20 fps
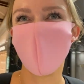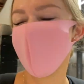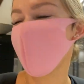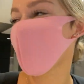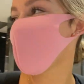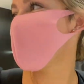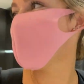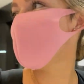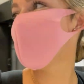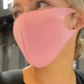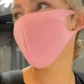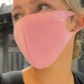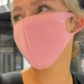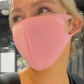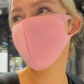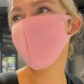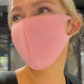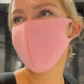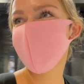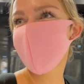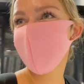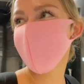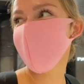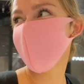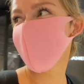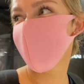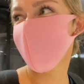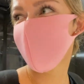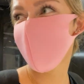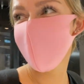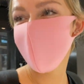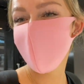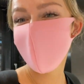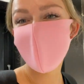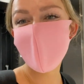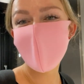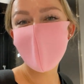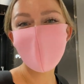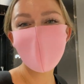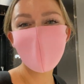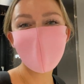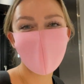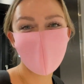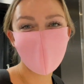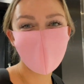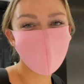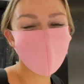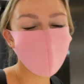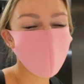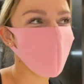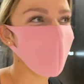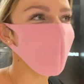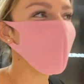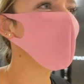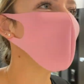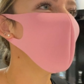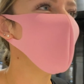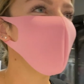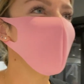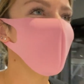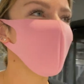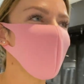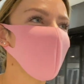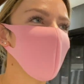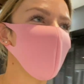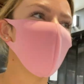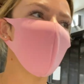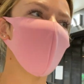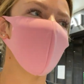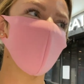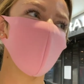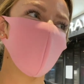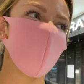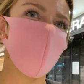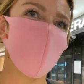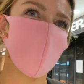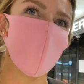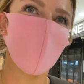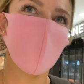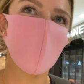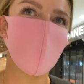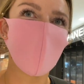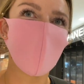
I can't believe I'm back here and I've got 16 hours. Oh my goodness.